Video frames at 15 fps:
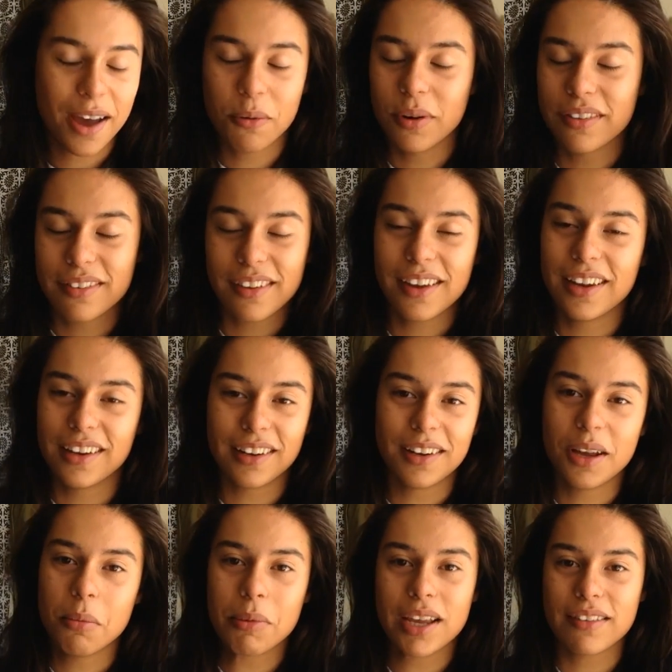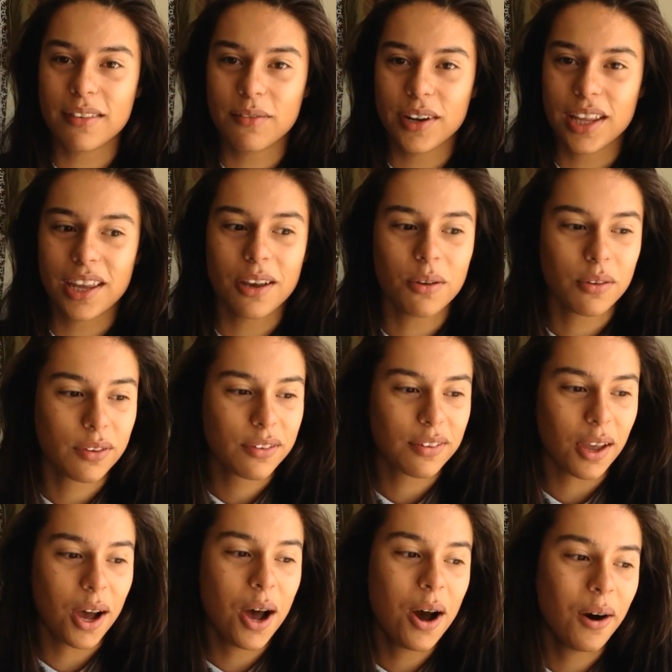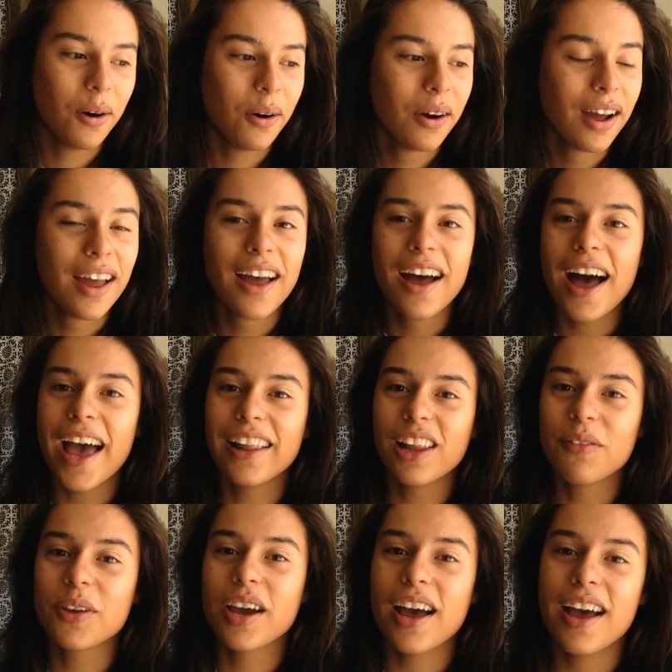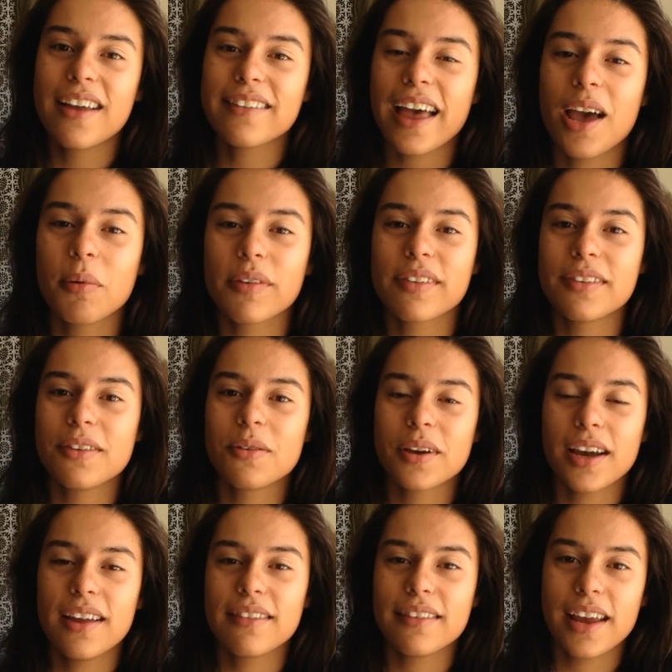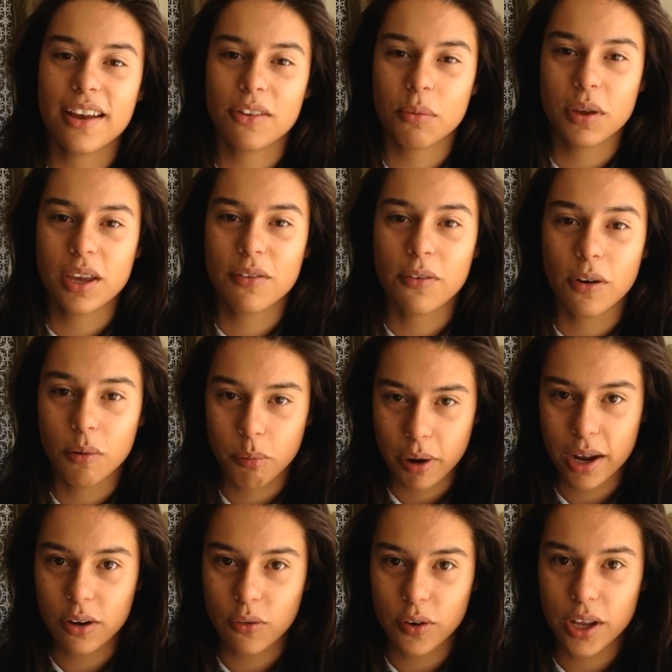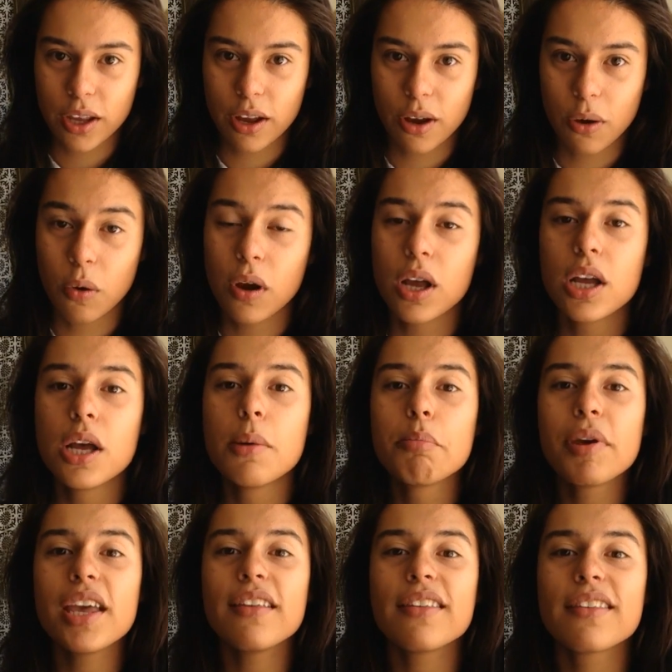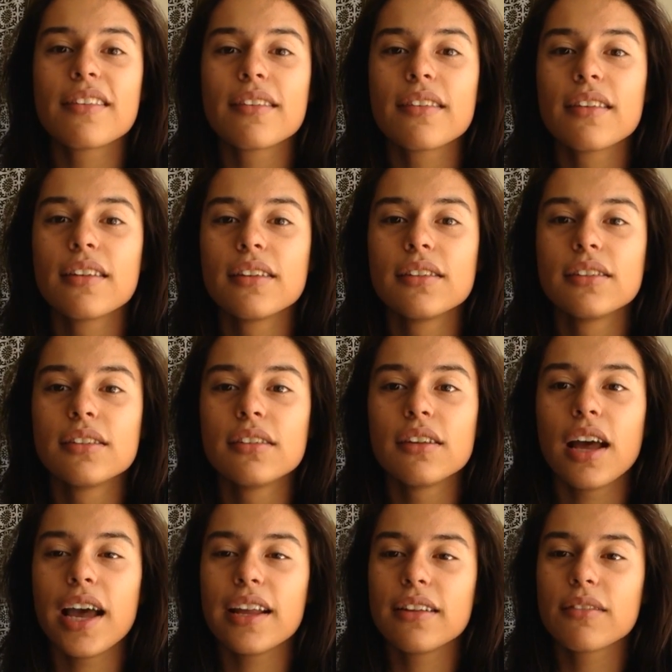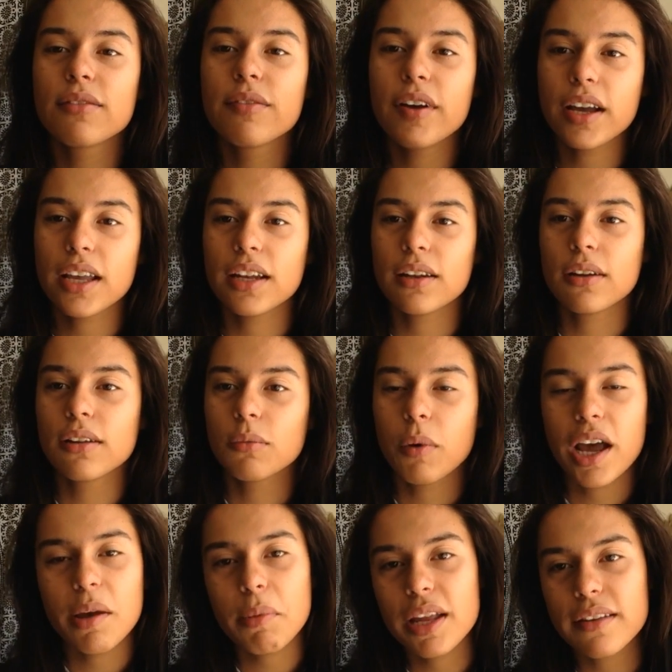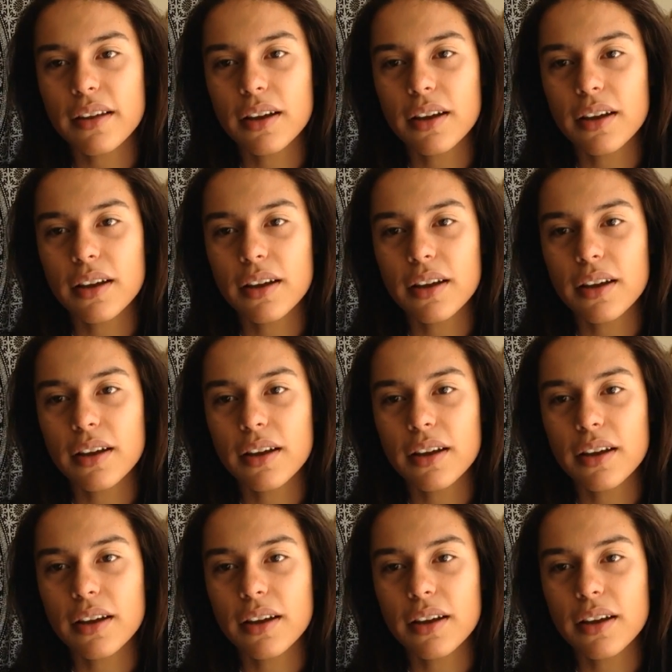was an amazing video. So, I love you guys. I will see you guys next week for a brand new video. Peace! Why am I